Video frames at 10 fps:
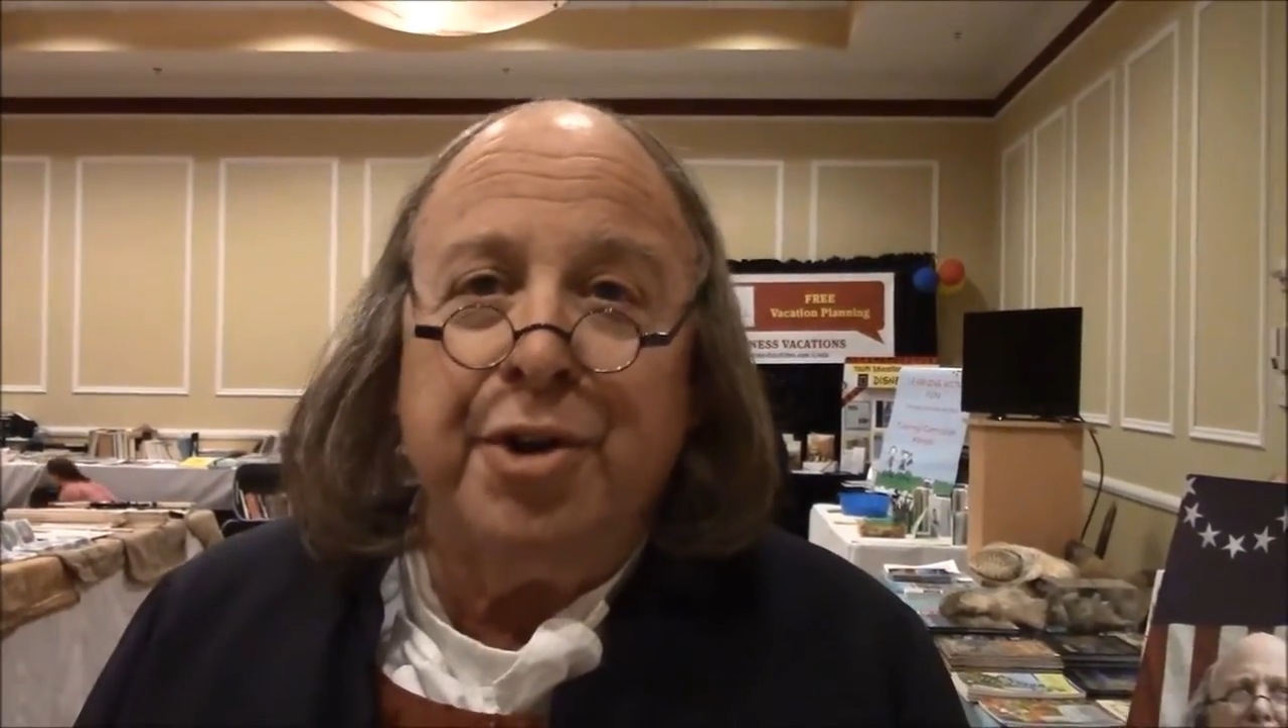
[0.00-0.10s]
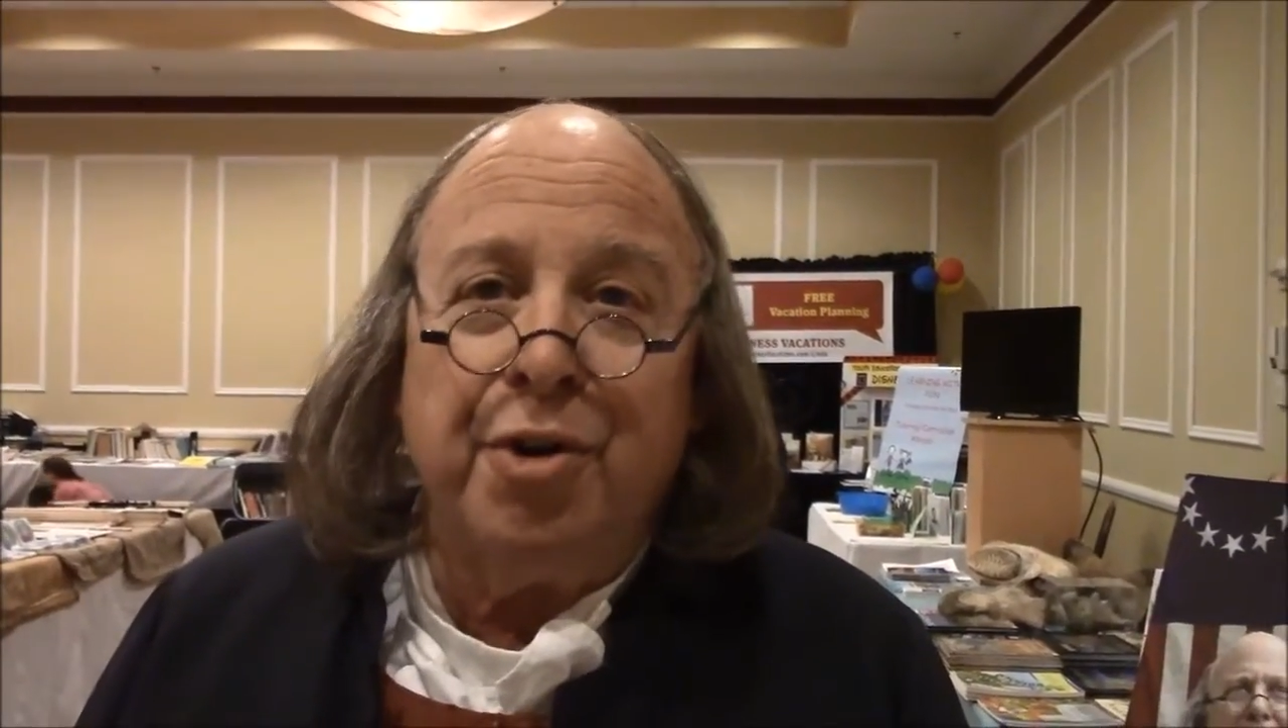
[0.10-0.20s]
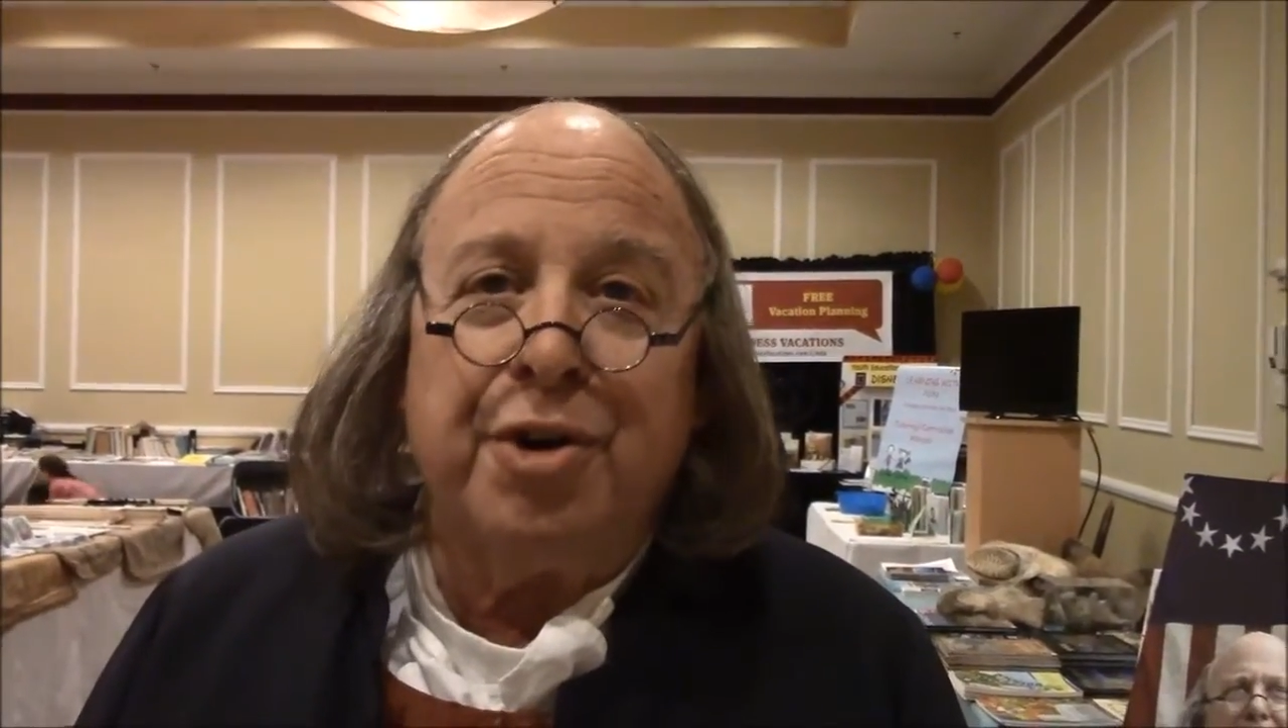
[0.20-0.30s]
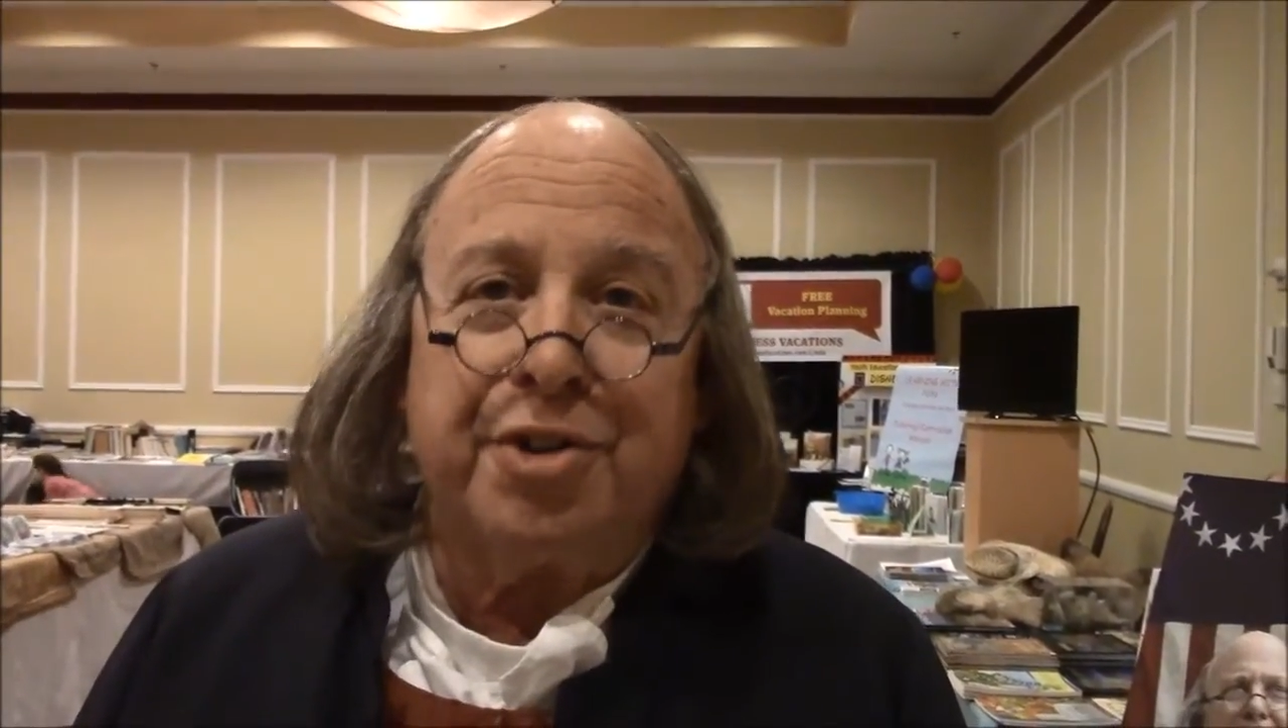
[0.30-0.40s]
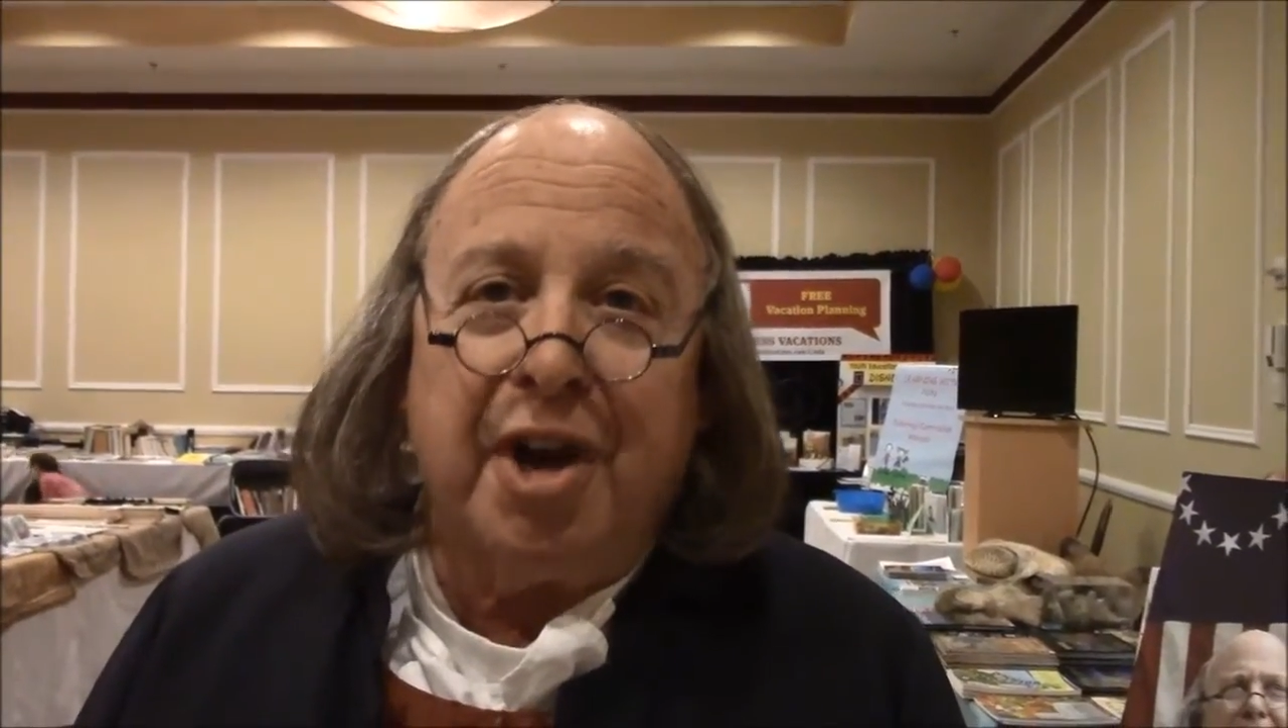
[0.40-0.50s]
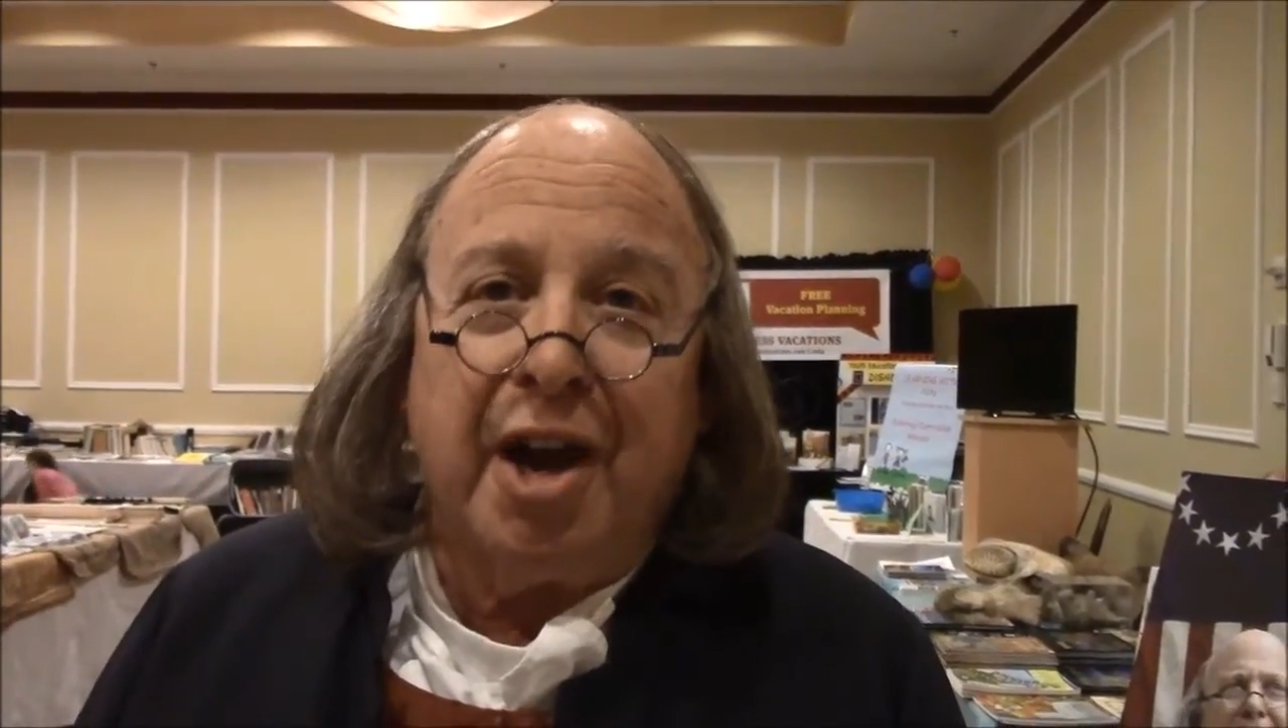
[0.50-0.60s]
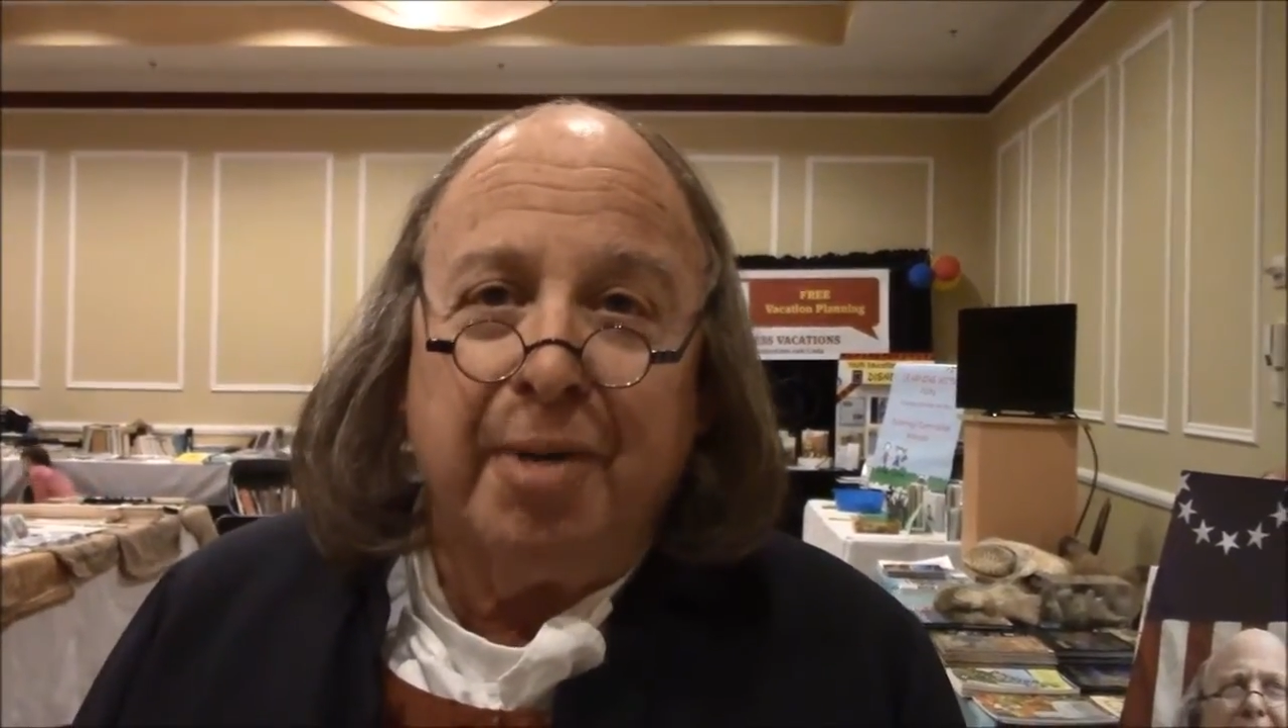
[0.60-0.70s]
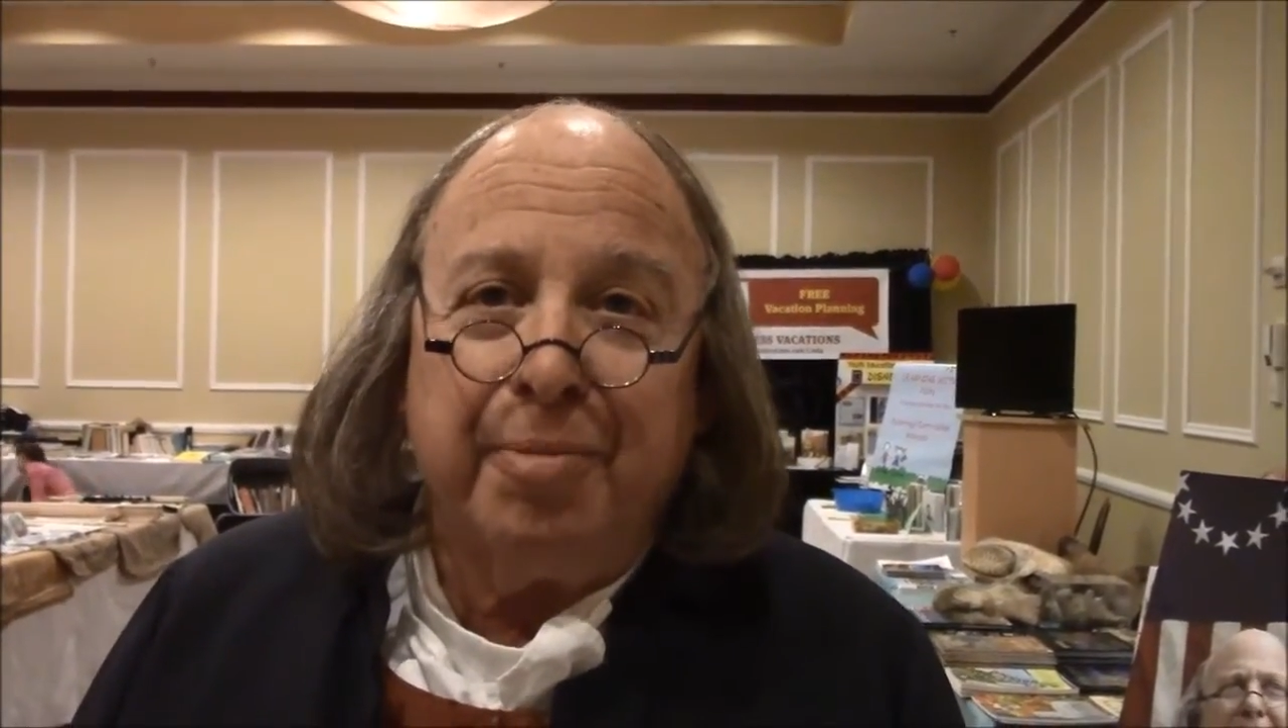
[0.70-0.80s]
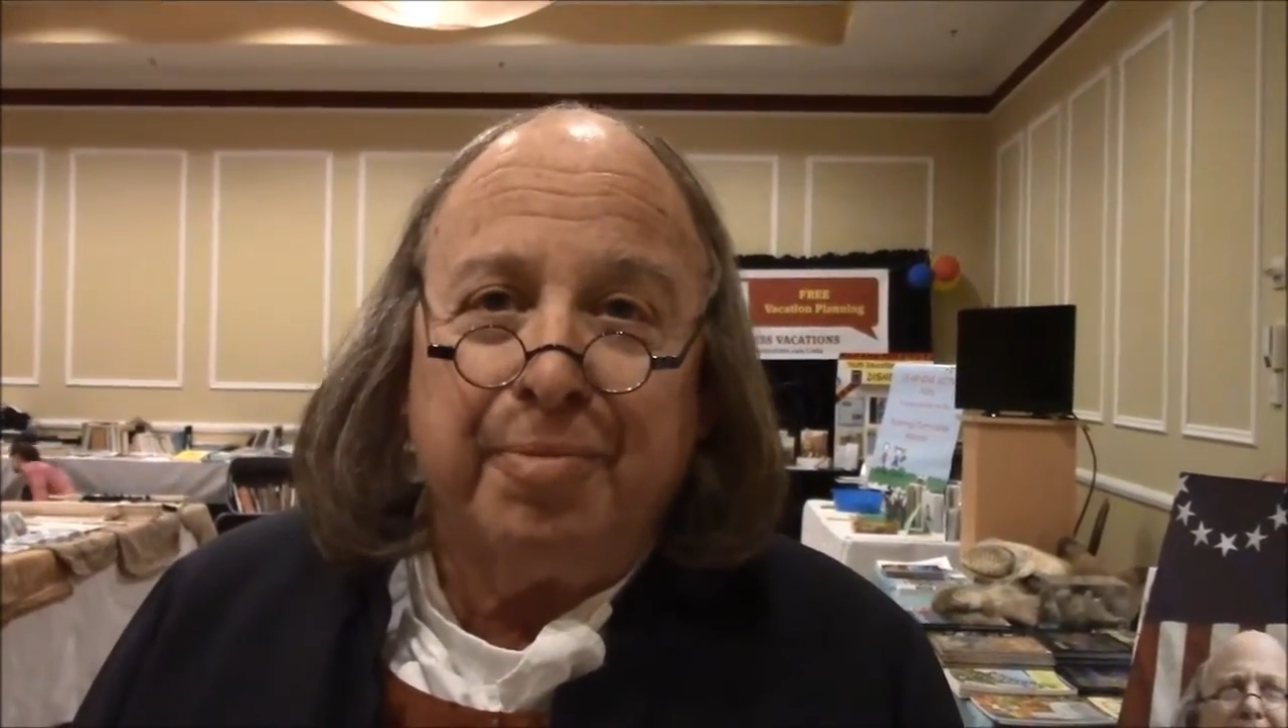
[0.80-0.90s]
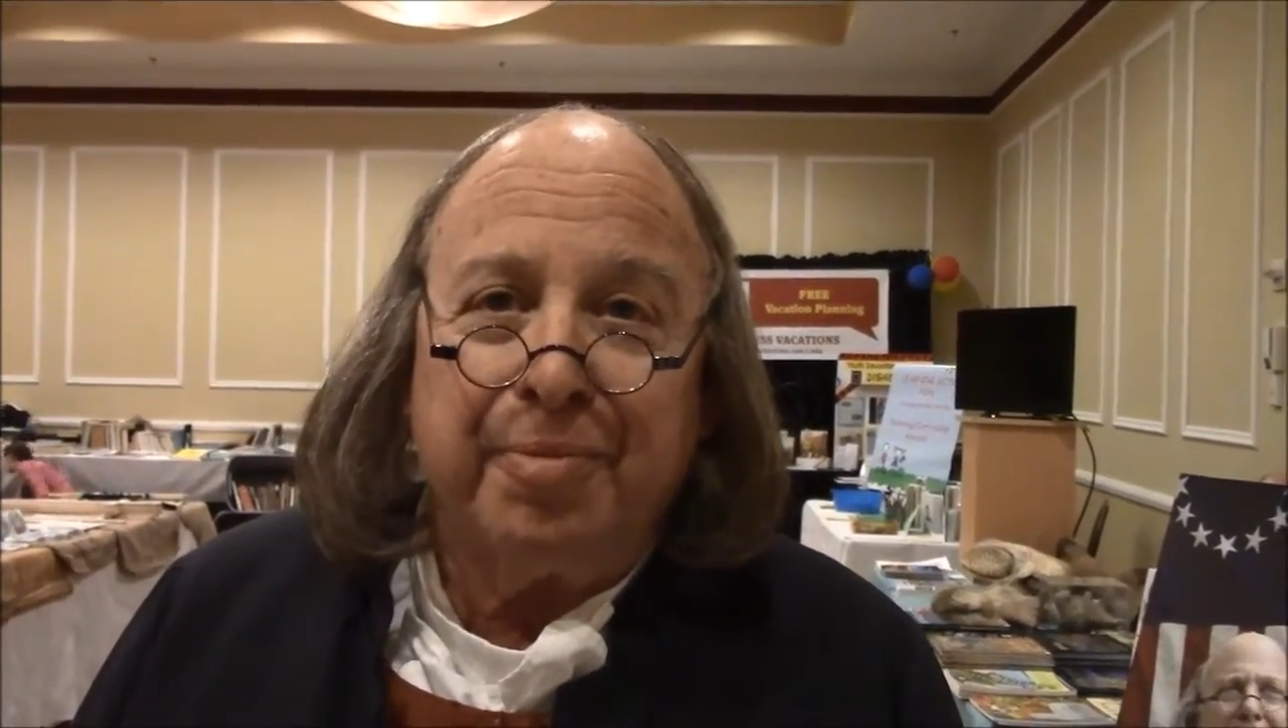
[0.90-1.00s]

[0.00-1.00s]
your time.